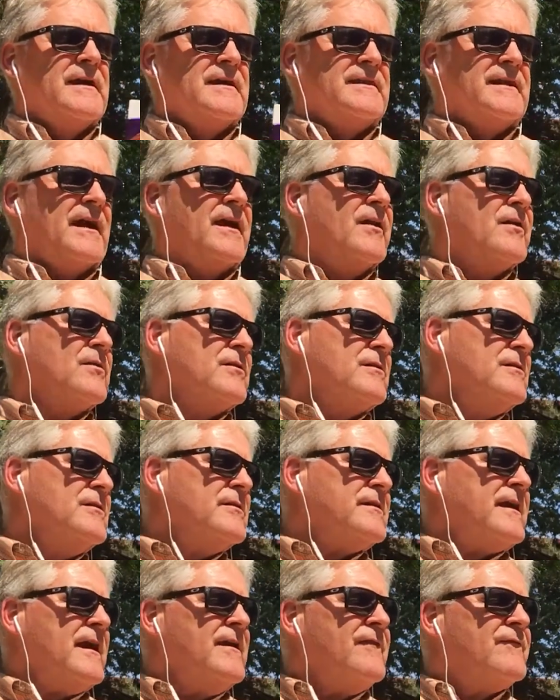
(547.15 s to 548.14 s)
They're
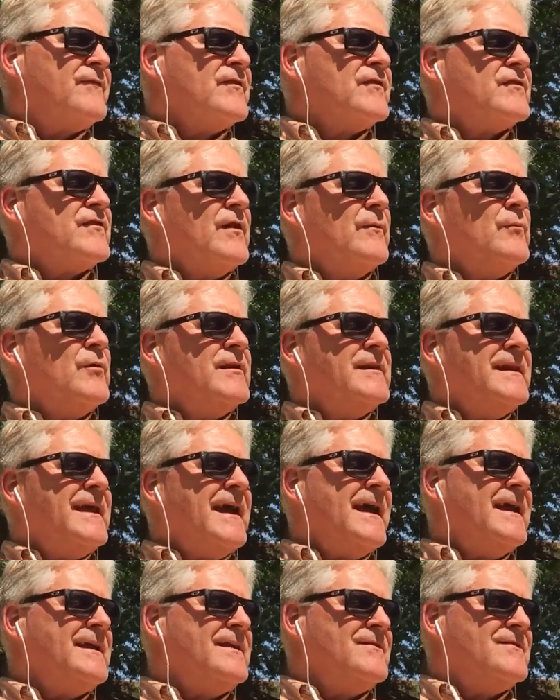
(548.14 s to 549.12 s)
looking for someone,
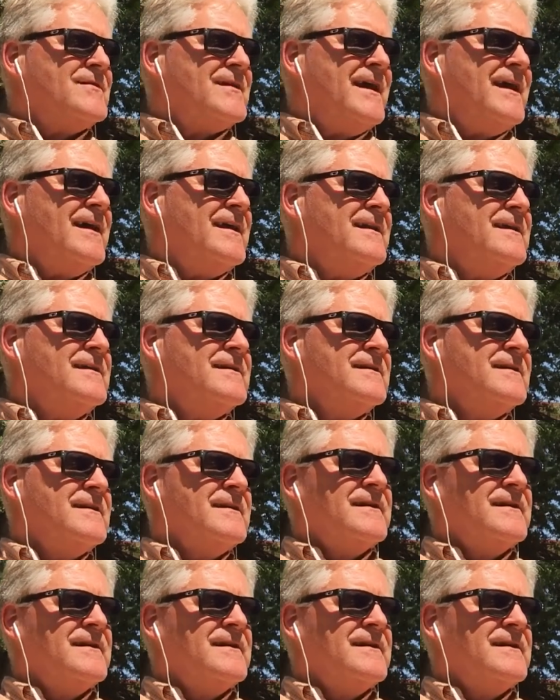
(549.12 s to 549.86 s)
Danny said.